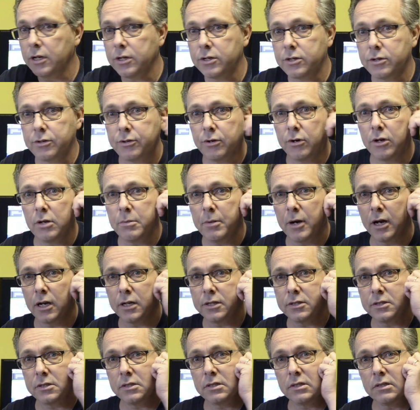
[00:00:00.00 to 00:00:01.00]
is €30,
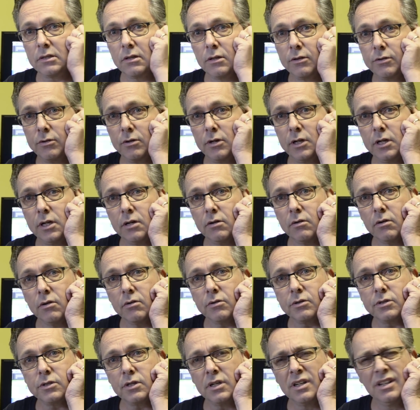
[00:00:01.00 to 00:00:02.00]

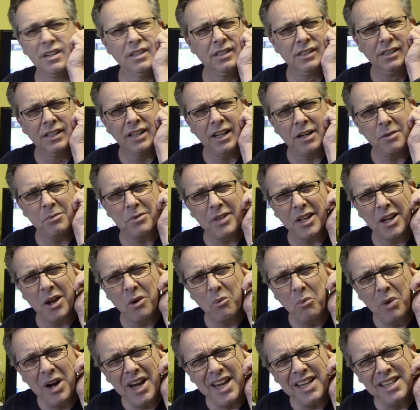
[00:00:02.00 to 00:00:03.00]
€30. And I'm
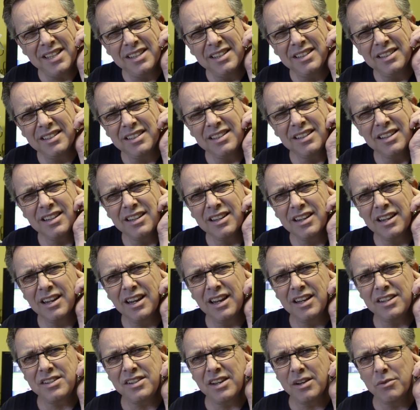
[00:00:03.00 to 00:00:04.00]
thinking, what?
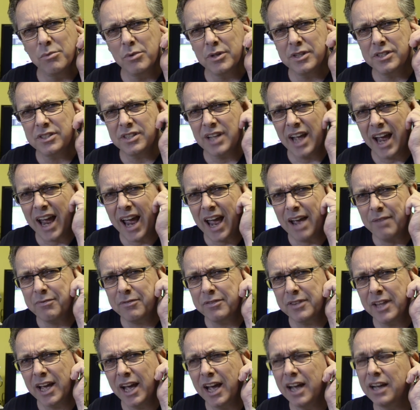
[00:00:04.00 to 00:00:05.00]
It was the half
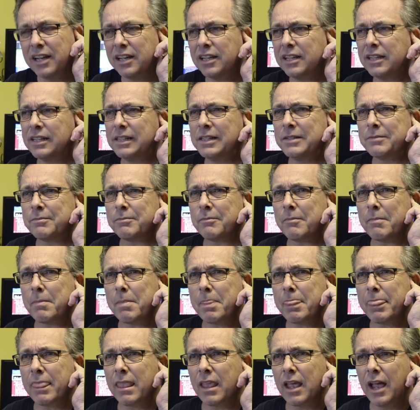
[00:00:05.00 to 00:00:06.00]
of that.
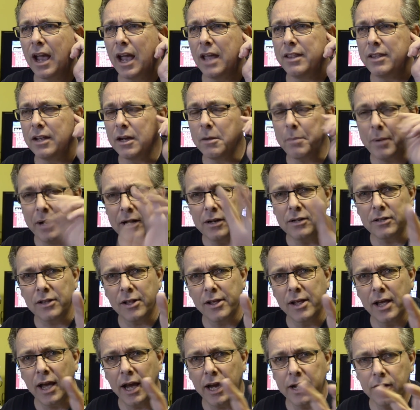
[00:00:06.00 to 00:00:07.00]
And then
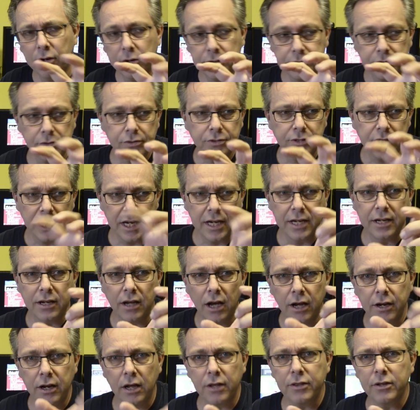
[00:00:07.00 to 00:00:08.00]
apparently, I'd also seen
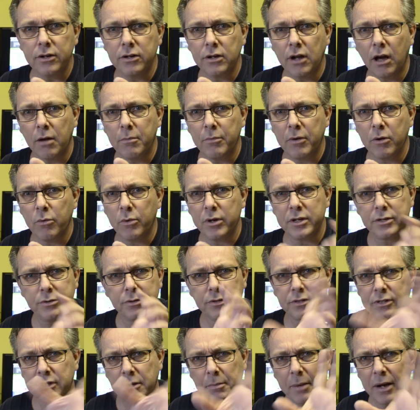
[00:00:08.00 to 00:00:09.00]
another number, which
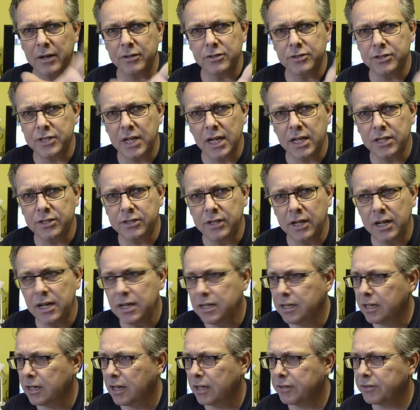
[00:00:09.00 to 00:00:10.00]
was about
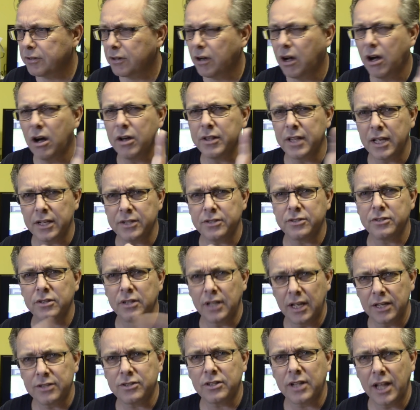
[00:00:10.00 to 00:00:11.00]
16, and I thought, oh,
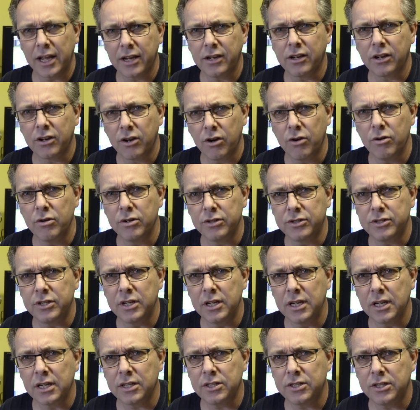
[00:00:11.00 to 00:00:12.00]
that's like a
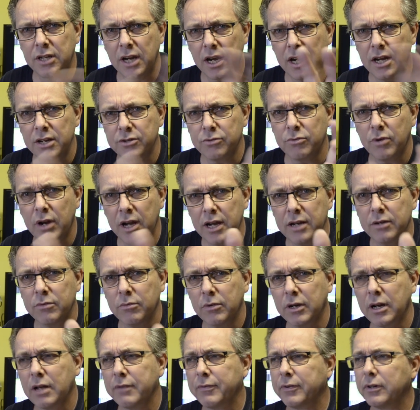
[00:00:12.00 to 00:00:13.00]
currency exchange rate,
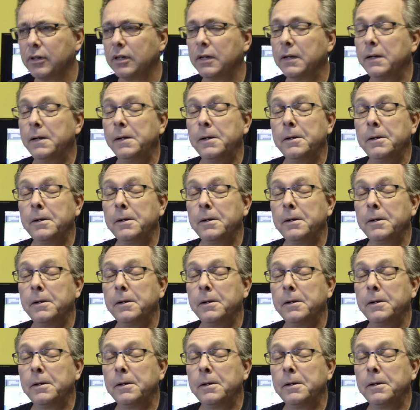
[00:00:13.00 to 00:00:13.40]
whatever.